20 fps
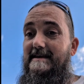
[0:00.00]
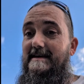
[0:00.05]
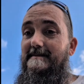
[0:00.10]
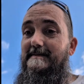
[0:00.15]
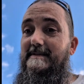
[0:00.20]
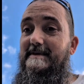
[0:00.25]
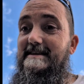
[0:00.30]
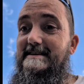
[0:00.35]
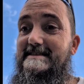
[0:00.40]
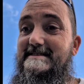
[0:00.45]

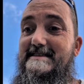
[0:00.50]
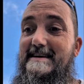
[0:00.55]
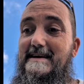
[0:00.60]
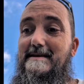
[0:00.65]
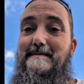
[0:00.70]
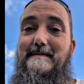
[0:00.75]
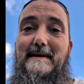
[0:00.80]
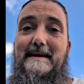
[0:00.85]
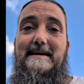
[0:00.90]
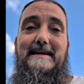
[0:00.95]
I'm going to set
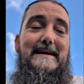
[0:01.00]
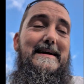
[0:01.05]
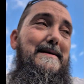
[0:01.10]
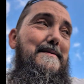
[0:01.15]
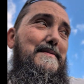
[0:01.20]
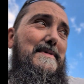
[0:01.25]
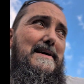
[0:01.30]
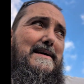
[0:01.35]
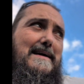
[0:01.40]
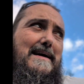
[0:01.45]
up my
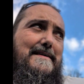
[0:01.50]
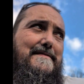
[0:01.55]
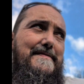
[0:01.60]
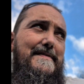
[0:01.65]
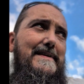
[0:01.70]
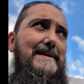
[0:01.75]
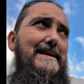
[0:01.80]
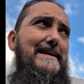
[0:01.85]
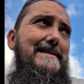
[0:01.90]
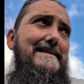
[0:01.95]
camera. I
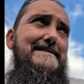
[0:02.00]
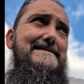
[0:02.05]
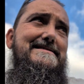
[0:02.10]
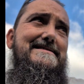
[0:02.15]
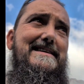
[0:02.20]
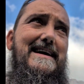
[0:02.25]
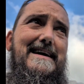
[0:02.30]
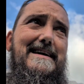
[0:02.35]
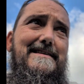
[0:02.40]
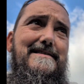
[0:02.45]
forgot the
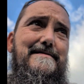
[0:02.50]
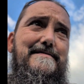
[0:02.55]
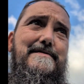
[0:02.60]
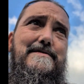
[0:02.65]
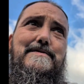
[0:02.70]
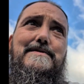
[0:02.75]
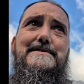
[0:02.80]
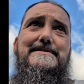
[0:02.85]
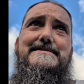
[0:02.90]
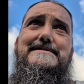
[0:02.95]
stand, of
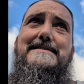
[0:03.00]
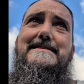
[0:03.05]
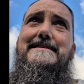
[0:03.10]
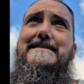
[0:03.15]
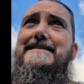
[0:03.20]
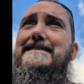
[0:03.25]
course.